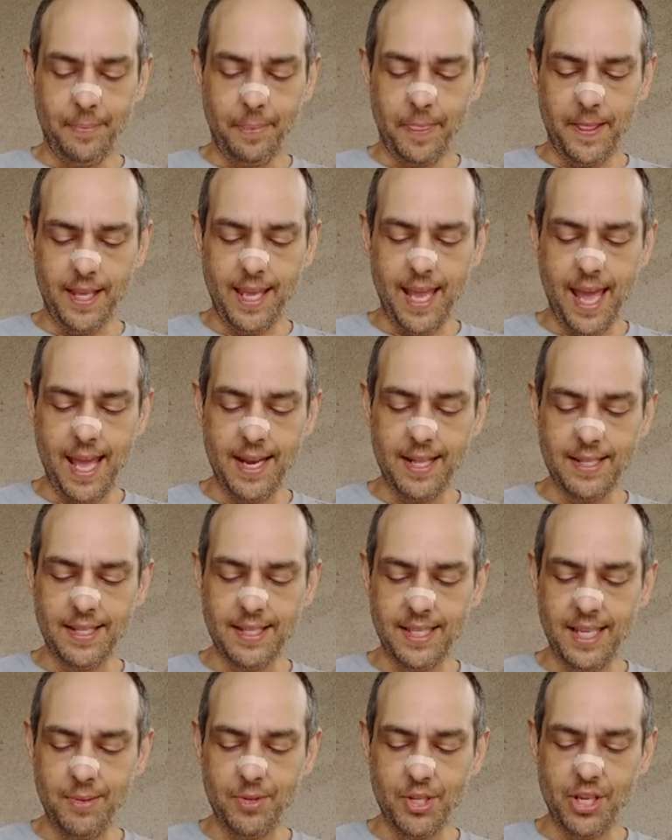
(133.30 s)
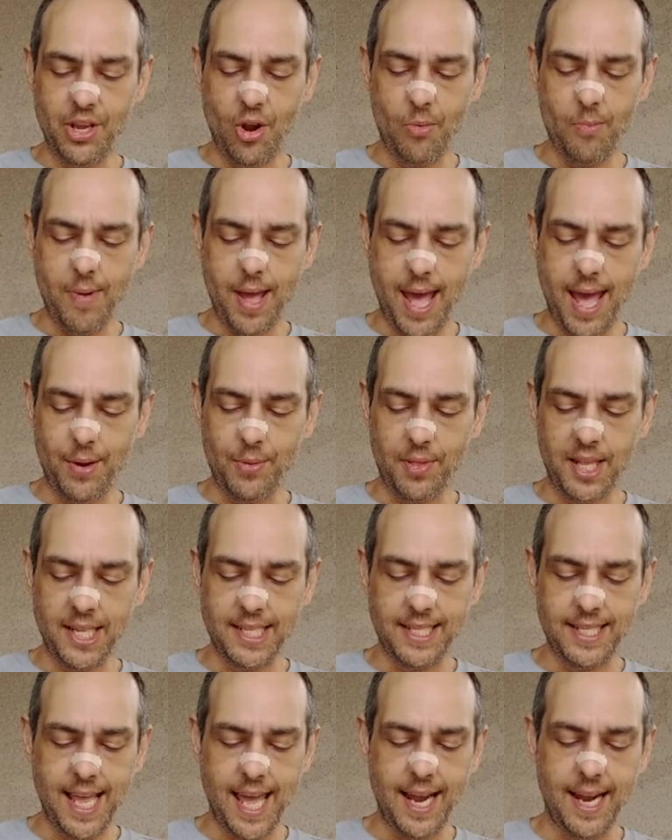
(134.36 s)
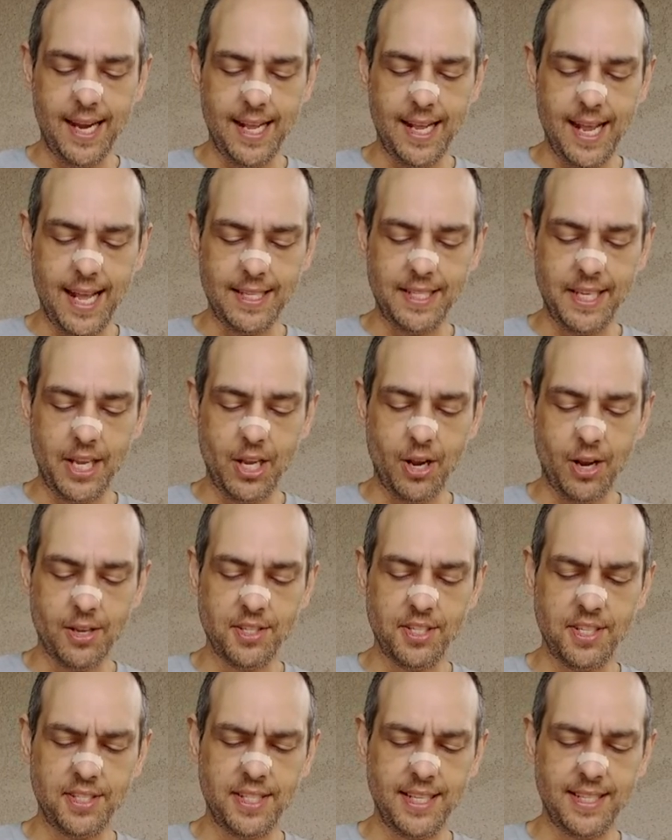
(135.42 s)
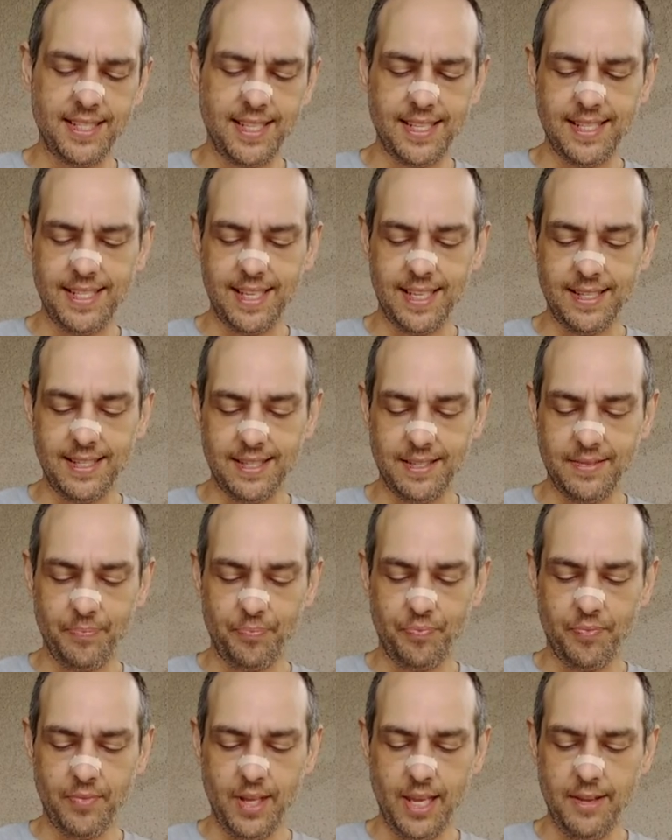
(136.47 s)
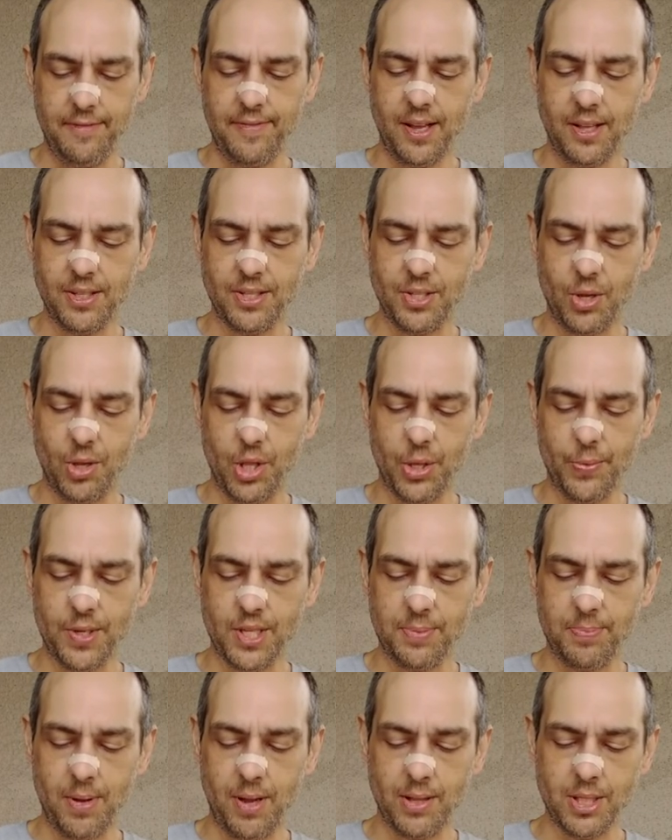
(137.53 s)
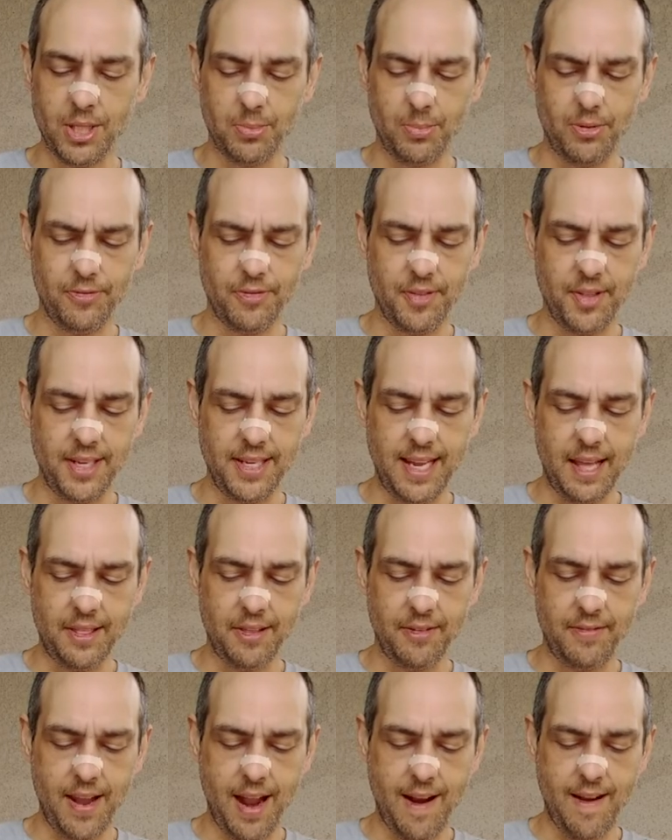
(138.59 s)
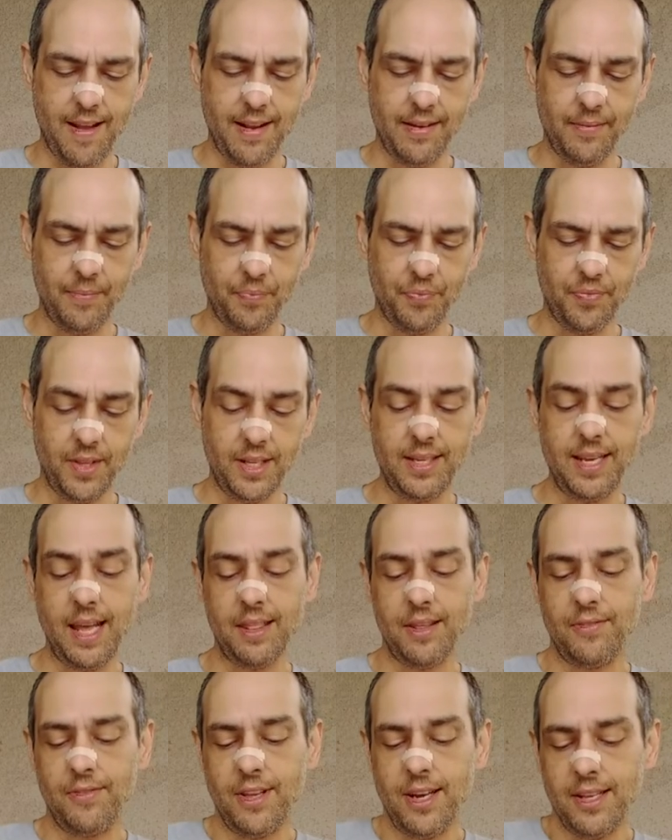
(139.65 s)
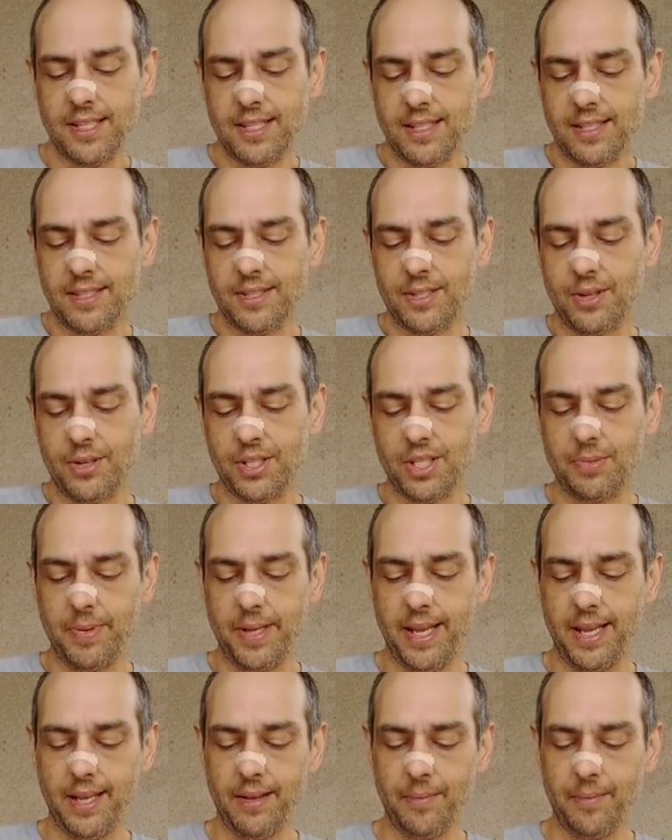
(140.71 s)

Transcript: Ganon seemed to go mad with insanity as he cursed his existence. He felt solely responsible for the death of Aaron, the death of innocence, so to speak.